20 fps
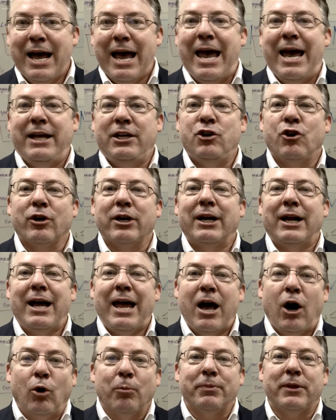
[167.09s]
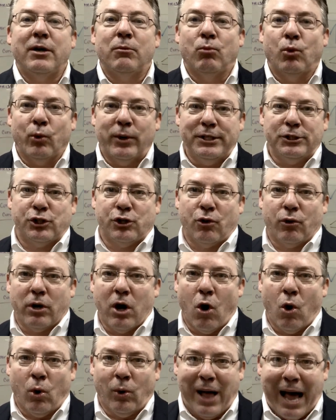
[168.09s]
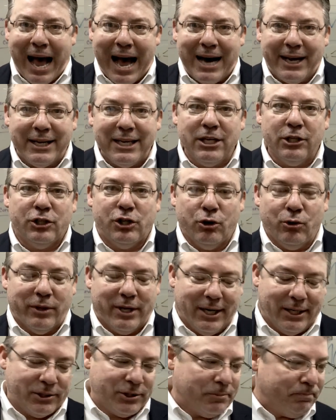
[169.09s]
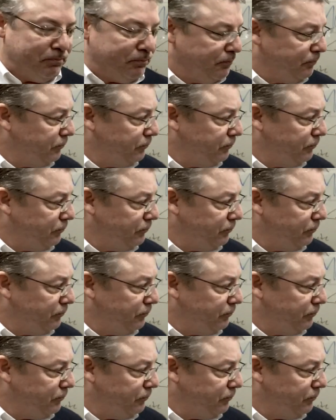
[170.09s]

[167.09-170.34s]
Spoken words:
and you're going to help them reach their goal. How do you do this?